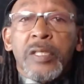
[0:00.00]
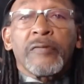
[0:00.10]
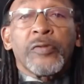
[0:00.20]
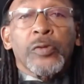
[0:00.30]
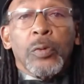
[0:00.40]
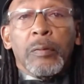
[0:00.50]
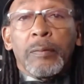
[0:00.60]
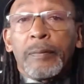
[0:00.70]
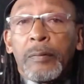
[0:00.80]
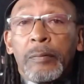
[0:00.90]
for the
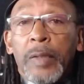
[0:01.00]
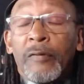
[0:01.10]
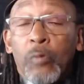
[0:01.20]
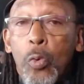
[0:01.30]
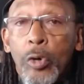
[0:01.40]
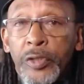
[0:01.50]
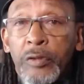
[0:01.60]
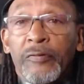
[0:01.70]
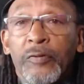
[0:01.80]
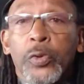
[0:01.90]

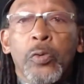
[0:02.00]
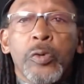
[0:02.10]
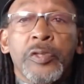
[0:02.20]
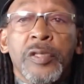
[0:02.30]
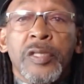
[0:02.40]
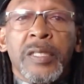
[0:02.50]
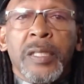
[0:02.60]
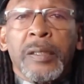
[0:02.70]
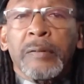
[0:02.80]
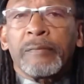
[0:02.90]
water for the horses,
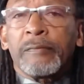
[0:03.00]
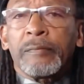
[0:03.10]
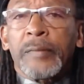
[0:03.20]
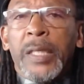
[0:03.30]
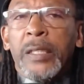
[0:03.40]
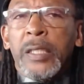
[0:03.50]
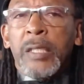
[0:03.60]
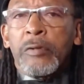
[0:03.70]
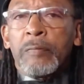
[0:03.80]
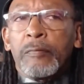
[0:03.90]
and
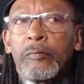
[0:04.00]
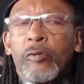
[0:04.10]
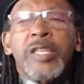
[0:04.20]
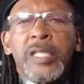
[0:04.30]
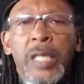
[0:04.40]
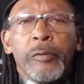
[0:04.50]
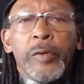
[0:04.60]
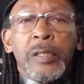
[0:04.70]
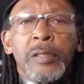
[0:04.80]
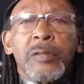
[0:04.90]
the rest
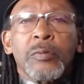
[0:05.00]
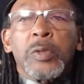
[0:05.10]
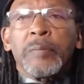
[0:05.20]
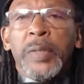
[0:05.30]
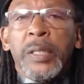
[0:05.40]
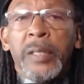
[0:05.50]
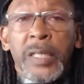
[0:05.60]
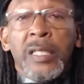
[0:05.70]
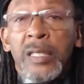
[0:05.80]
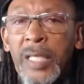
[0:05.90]
areas would be
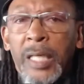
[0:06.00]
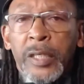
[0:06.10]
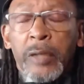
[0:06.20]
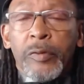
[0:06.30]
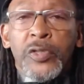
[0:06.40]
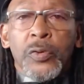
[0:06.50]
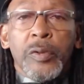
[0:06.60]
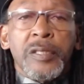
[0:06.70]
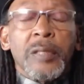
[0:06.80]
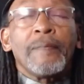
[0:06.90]
the secondary
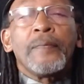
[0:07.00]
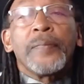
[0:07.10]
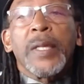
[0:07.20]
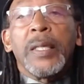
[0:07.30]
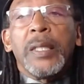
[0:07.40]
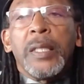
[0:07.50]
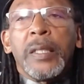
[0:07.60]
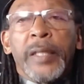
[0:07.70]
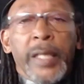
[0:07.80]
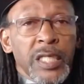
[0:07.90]
source.
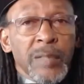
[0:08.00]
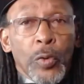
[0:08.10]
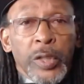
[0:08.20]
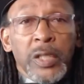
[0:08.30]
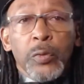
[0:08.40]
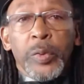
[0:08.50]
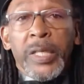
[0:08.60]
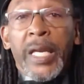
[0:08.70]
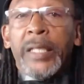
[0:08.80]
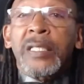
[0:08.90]
The next morning, we
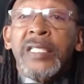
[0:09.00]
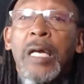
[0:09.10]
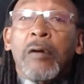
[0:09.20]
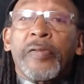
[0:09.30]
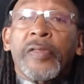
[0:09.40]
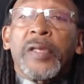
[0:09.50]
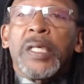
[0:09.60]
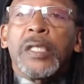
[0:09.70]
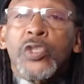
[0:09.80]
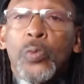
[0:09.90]
headed south
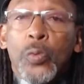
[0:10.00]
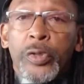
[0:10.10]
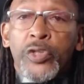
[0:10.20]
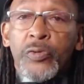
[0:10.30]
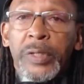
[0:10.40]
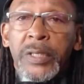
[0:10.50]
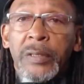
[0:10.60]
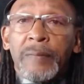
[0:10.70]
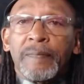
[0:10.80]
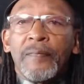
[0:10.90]
toward Trenton,